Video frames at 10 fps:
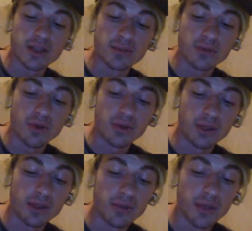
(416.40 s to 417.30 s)
properly,
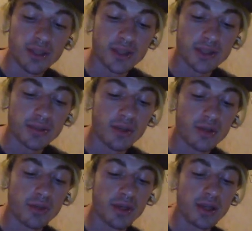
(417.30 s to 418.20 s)
there'll basically be no
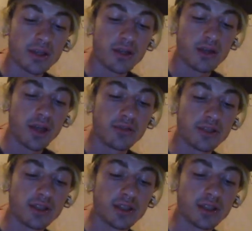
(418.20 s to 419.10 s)
BHO left in
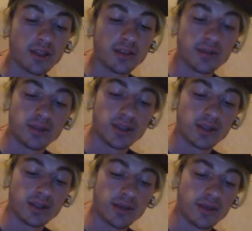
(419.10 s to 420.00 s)
it to
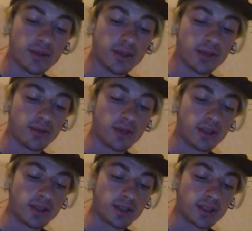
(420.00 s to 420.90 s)
be able to be like, right,
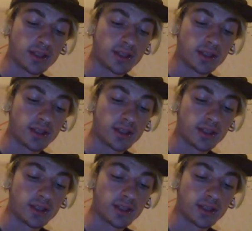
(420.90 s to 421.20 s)
that's had